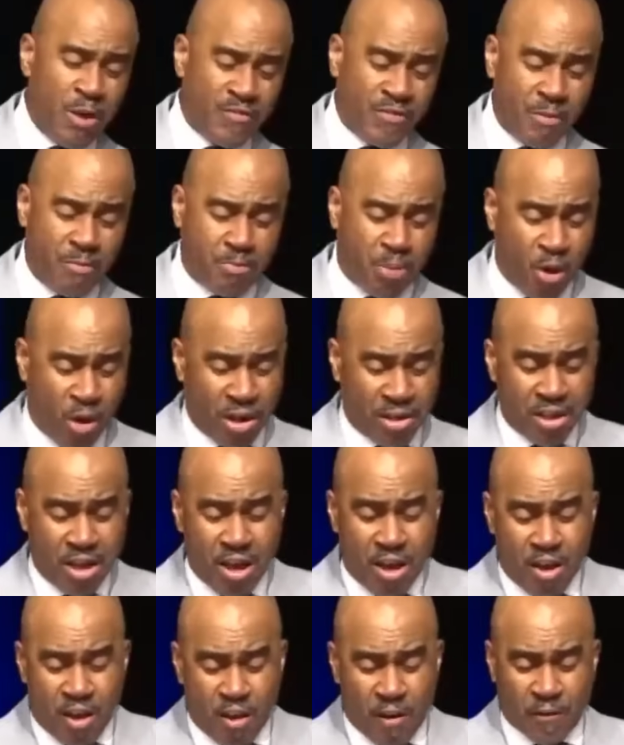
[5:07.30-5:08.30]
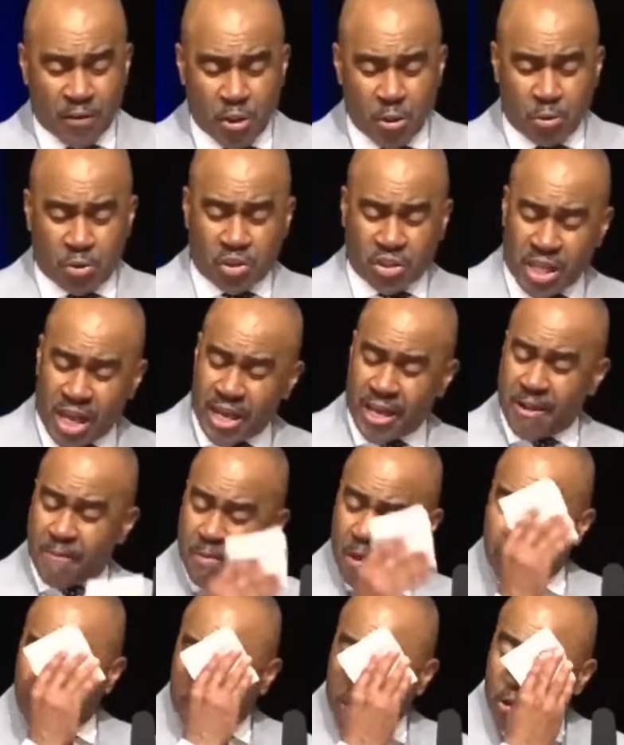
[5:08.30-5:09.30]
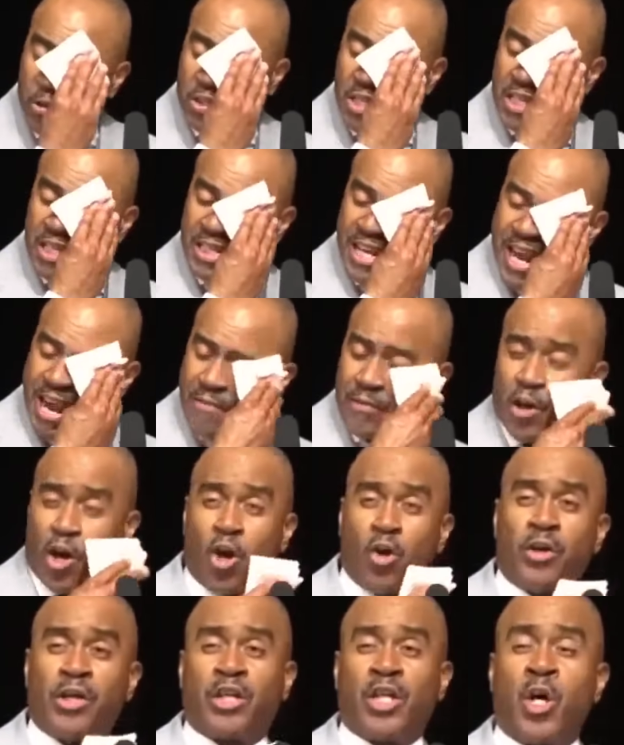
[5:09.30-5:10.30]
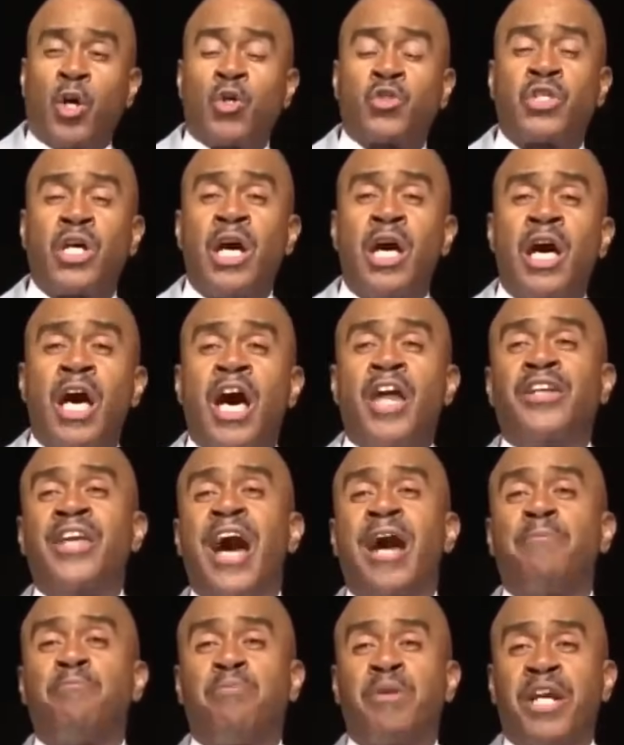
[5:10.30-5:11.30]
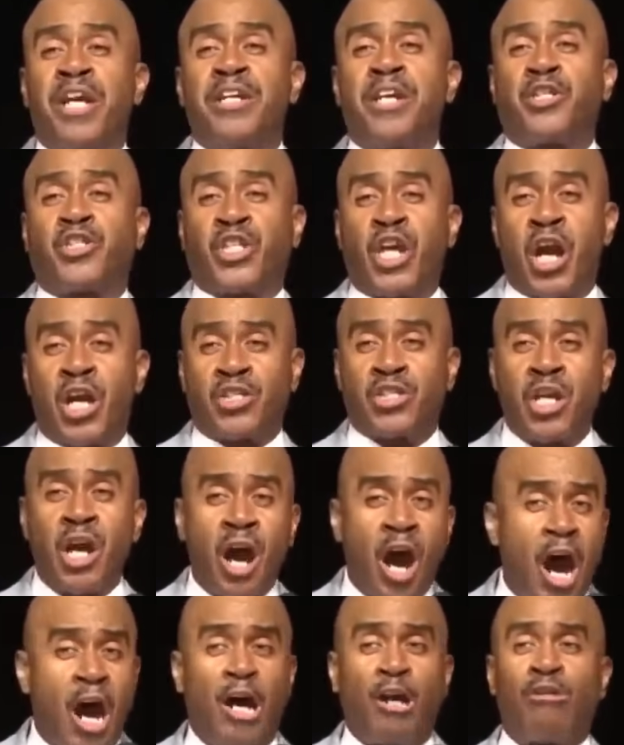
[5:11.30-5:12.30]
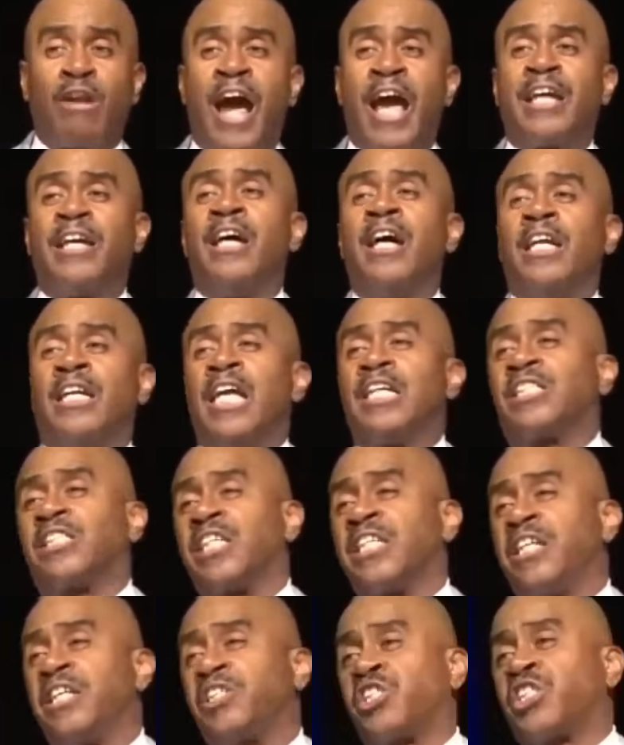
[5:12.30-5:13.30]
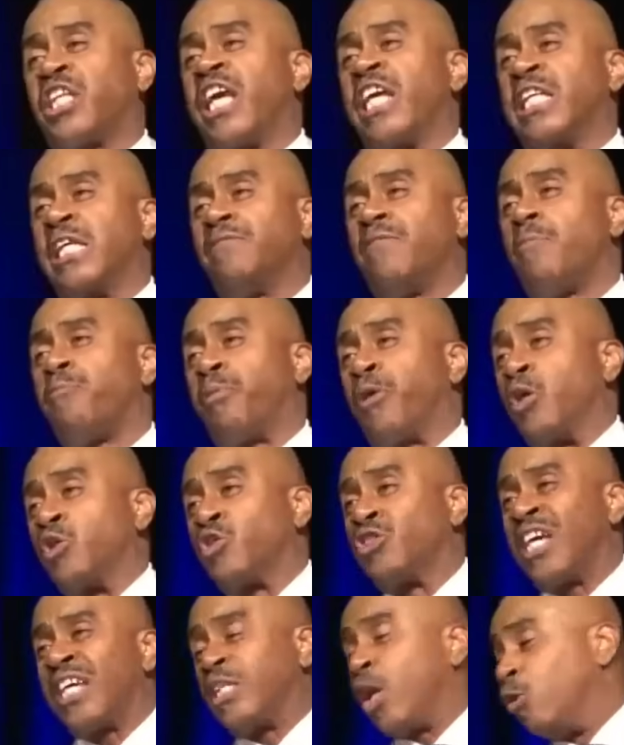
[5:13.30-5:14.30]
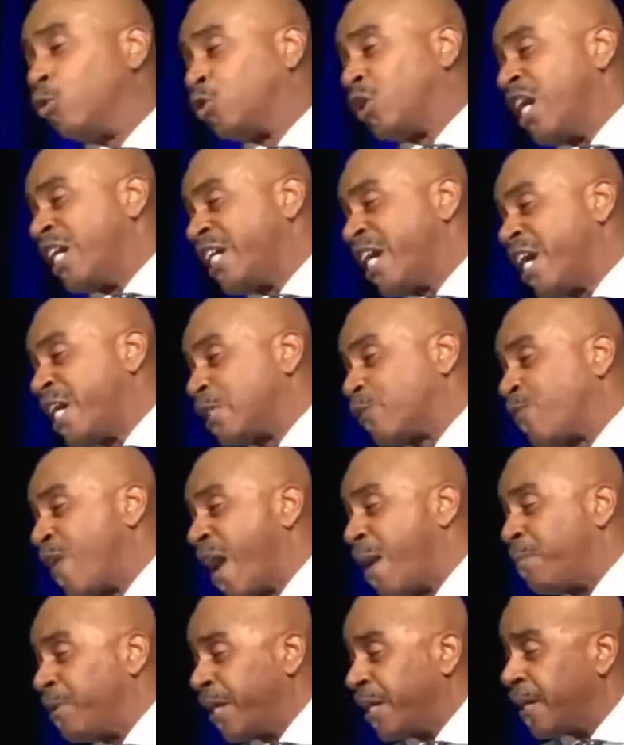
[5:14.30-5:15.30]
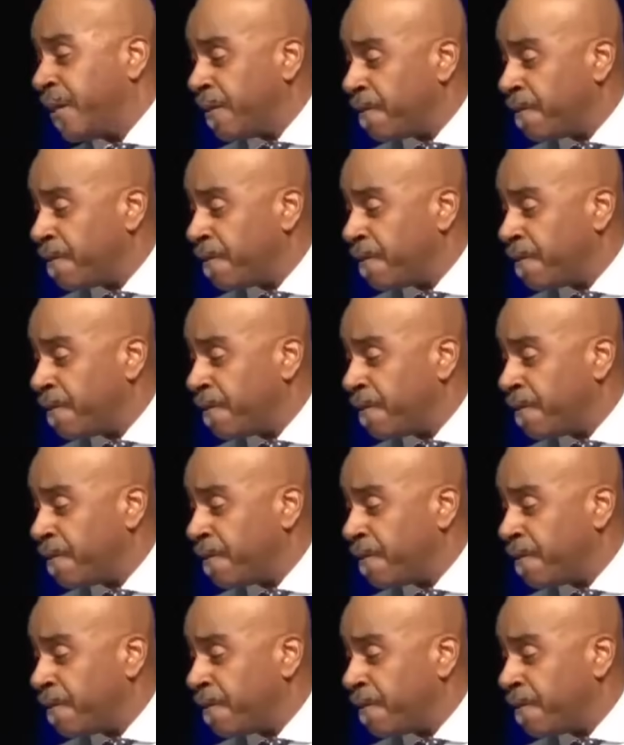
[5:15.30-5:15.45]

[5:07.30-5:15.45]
with the point of you saying the person can have the Holy Ghost and not be in the church. All right, let's see the state of a person that don't take care of his family.